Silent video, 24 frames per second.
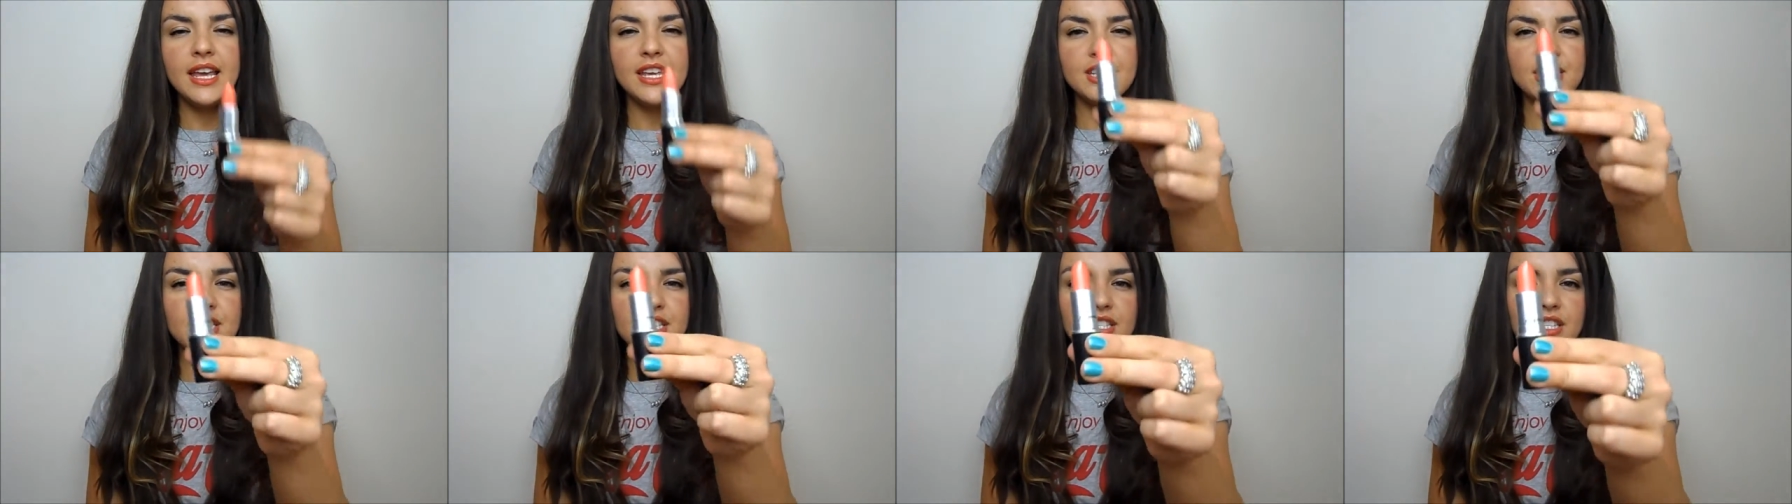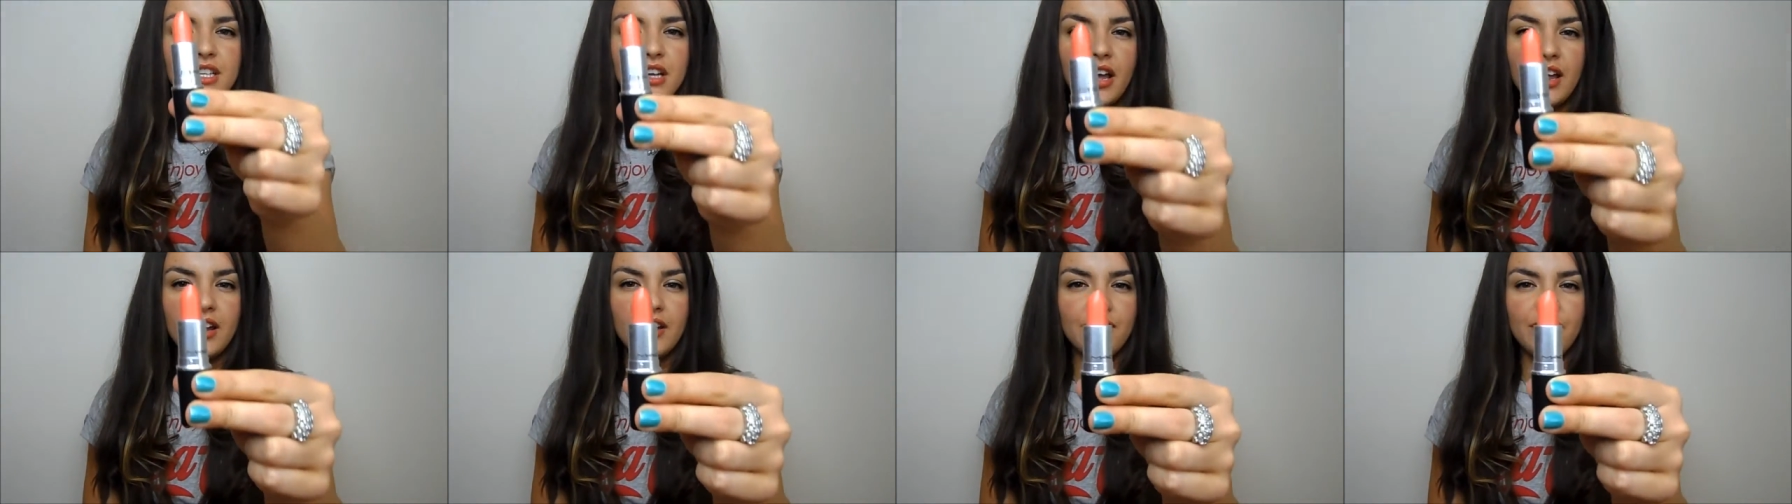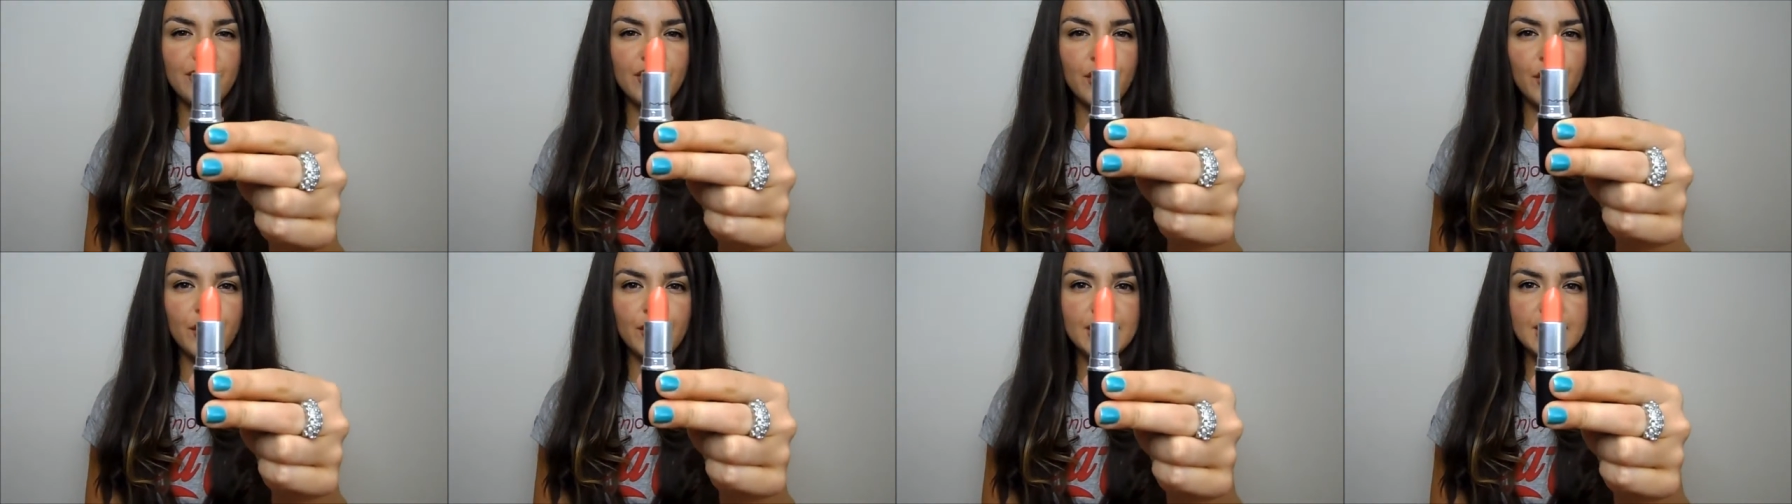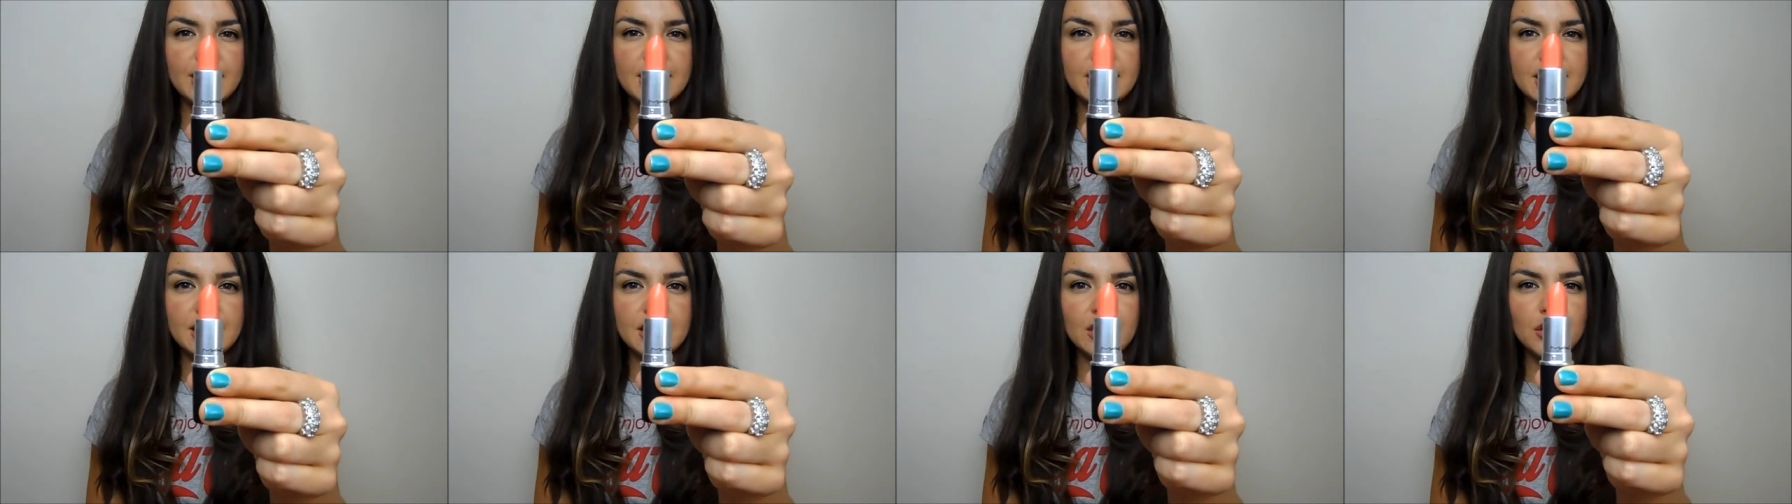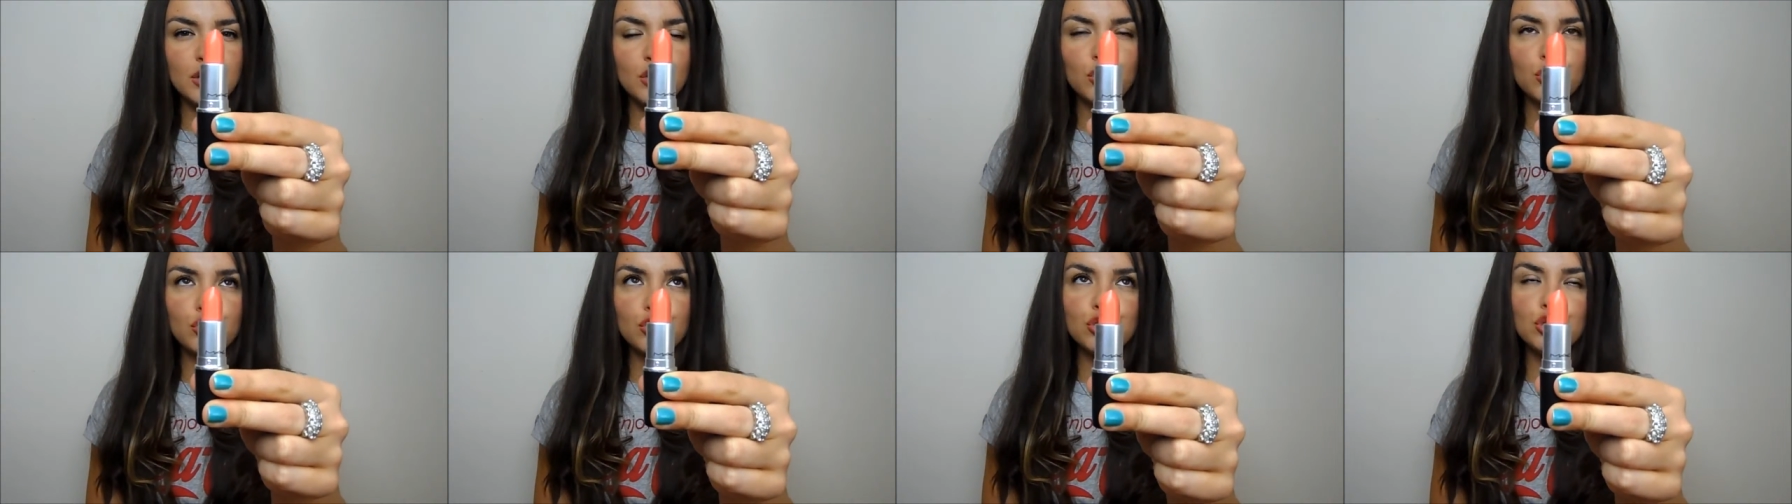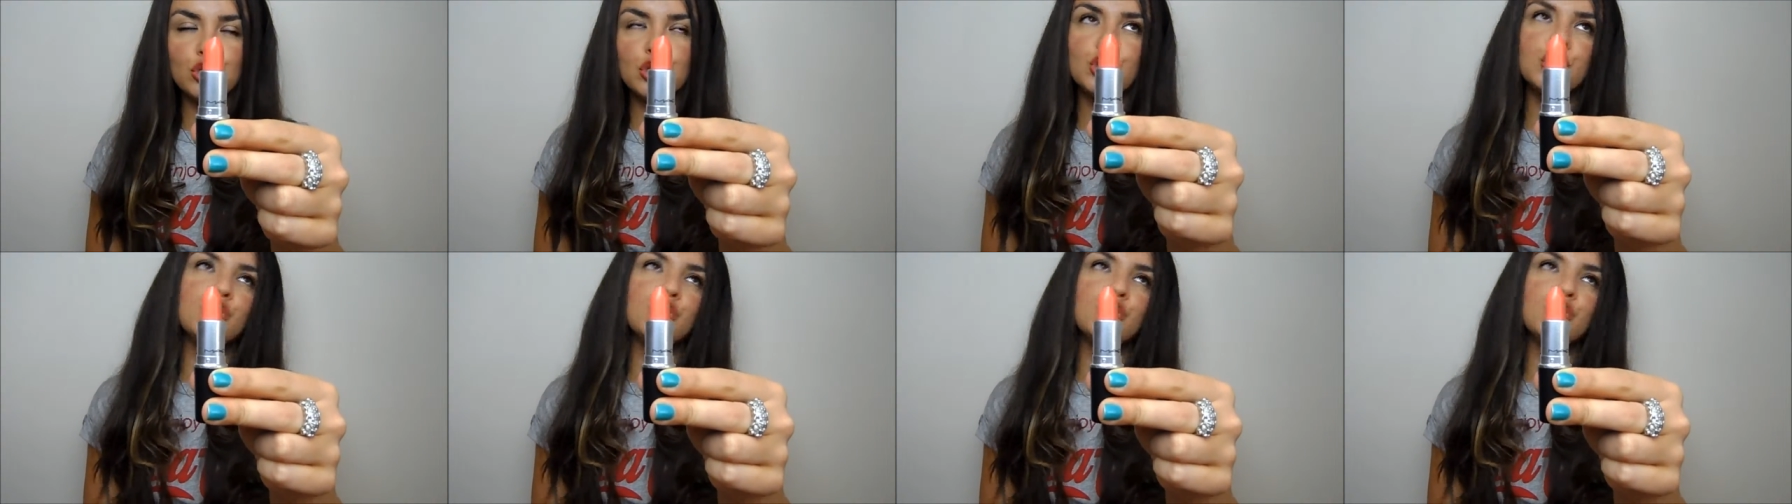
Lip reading: It's just a kind of nice, not